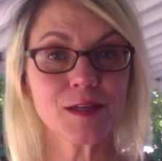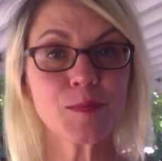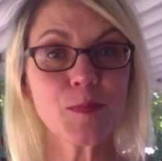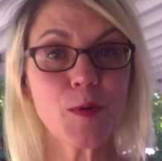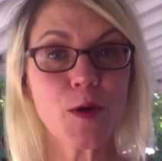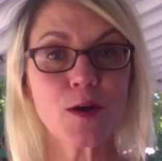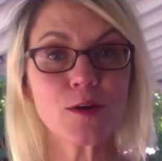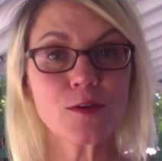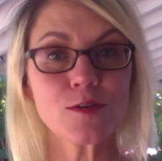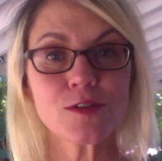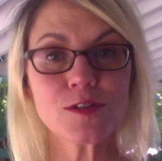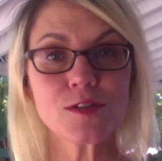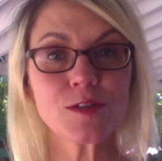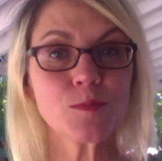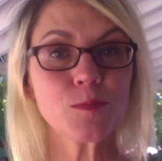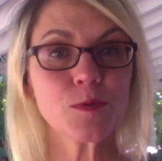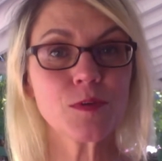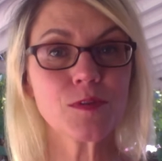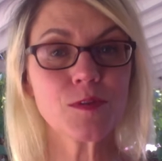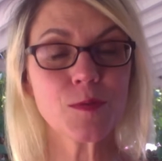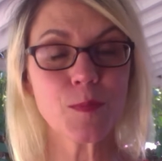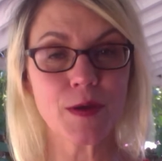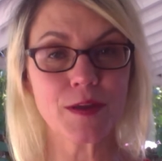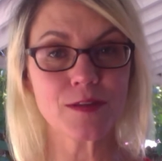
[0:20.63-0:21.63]
in partnership
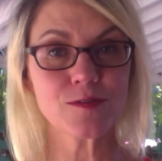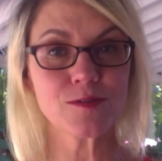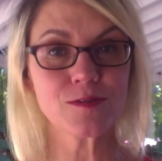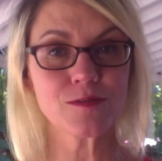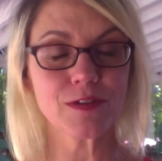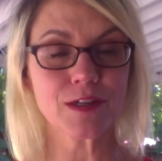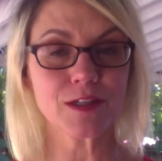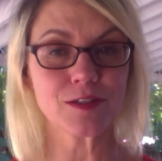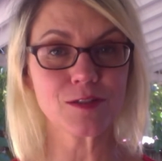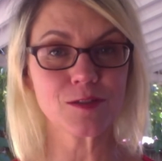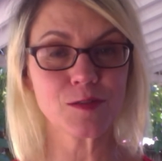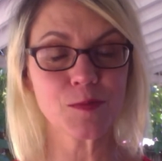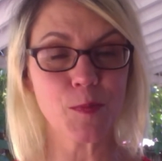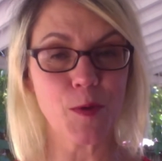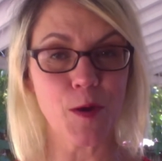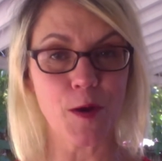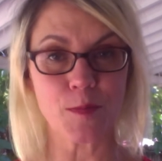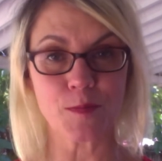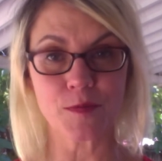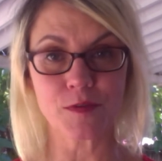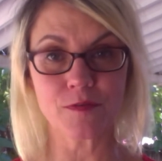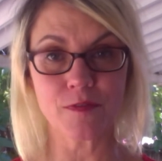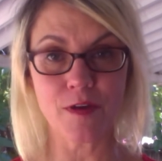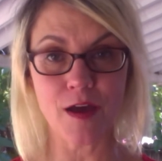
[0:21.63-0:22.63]
with the Pennsylvania
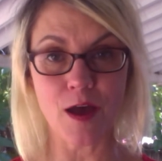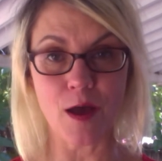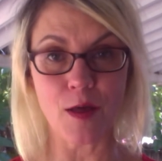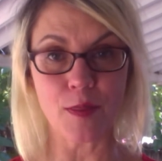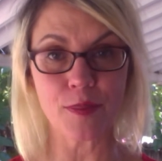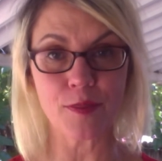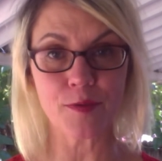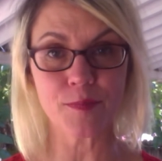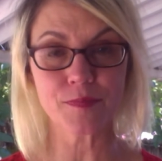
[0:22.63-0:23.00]
Department of Health.